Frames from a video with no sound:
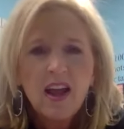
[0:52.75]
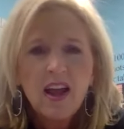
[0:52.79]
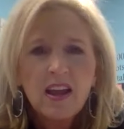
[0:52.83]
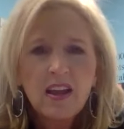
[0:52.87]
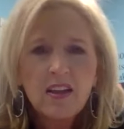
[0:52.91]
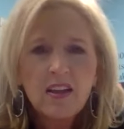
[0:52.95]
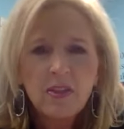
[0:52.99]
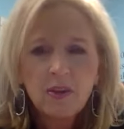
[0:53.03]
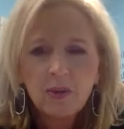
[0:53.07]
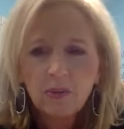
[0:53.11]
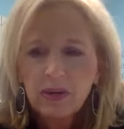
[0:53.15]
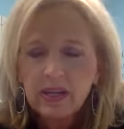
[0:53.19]

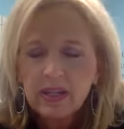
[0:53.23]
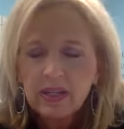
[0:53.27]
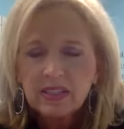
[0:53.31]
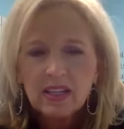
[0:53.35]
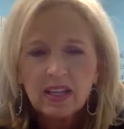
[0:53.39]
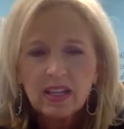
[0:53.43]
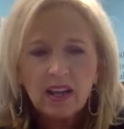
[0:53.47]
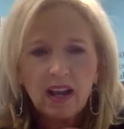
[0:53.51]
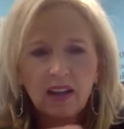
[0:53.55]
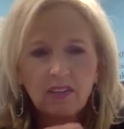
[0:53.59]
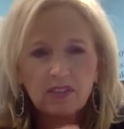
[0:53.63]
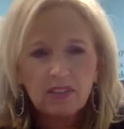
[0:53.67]
And the
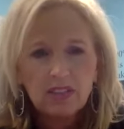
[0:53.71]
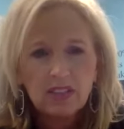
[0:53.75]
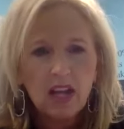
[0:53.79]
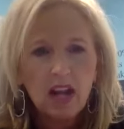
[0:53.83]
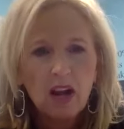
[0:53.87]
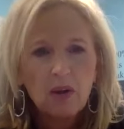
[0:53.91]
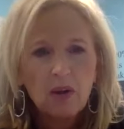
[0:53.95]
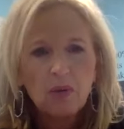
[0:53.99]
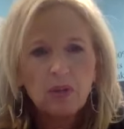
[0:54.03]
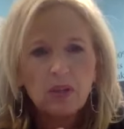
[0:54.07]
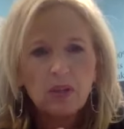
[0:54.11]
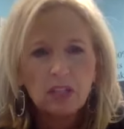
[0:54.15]
reason I've
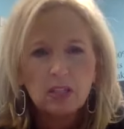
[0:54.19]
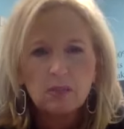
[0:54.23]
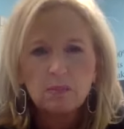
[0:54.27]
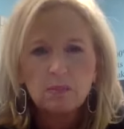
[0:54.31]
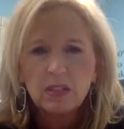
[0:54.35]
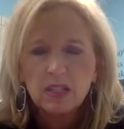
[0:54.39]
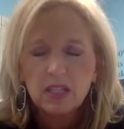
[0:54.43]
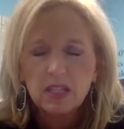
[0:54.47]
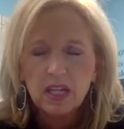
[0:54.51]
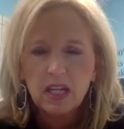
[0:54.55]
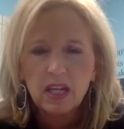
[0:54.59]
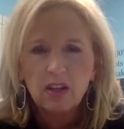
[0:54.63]
stuck with this
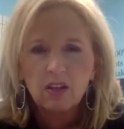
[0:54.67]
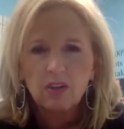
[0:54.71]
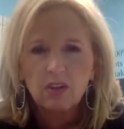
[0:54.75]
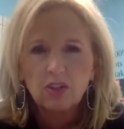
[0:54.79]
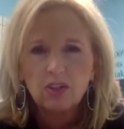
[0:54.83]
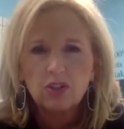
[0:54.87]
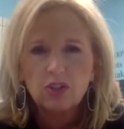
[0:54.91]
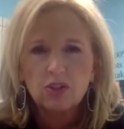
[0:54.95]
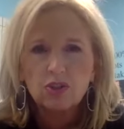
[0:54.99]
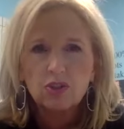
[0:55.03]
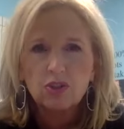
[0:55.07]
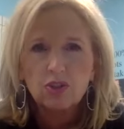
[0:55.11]
particular